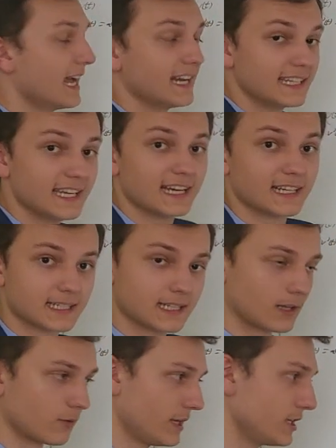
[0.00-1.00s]
and get
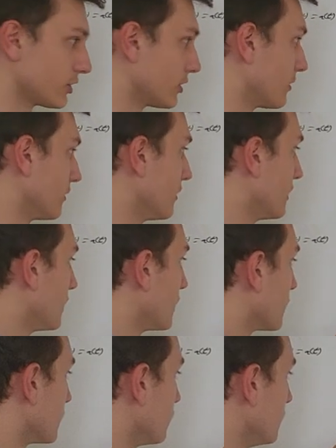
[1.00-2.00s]
acceleration.
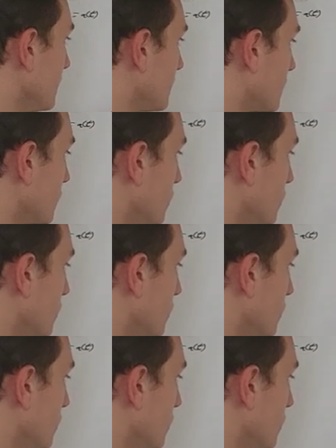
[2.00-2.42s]
You need to